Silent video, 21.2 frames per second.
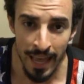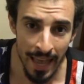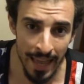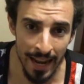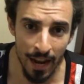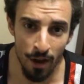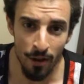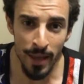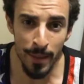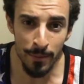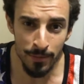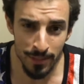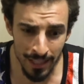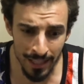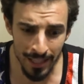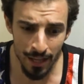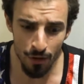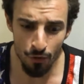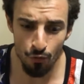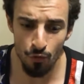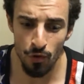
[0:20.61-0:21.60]
and our hips can
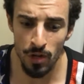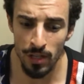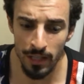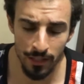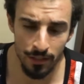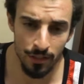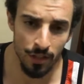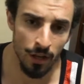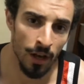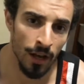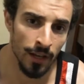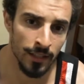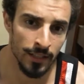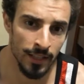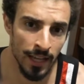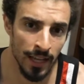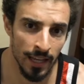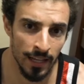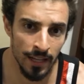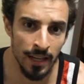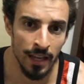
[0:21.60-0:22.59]
get really tight,
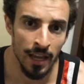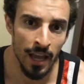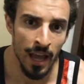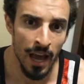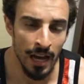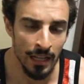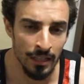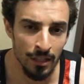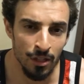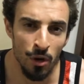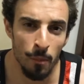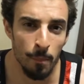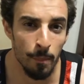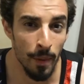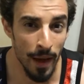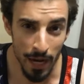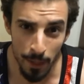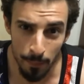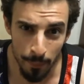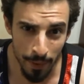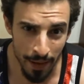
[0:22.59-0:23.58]
and a lot of
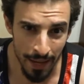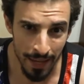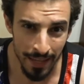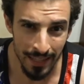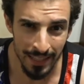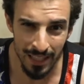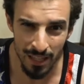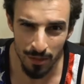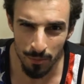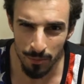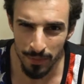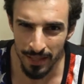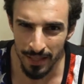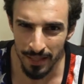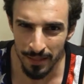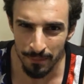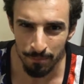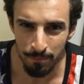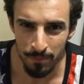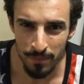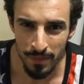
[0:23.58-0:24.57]
back pain
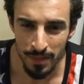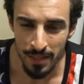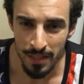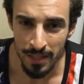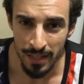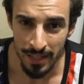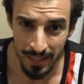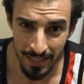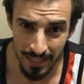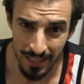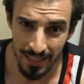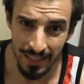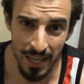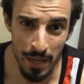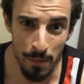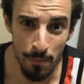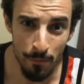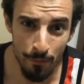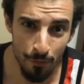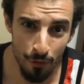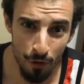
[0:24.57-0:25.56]
can
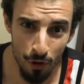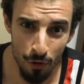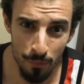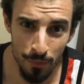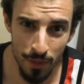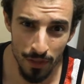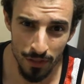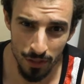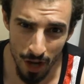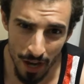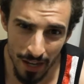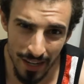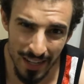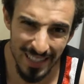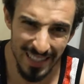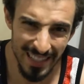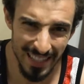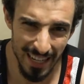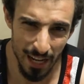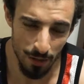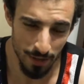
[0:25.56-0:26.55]
stem from the
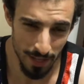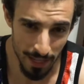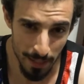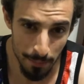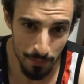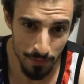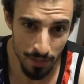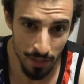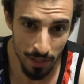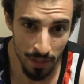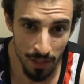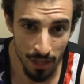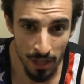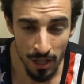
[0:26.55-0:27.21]
tightness in our hips.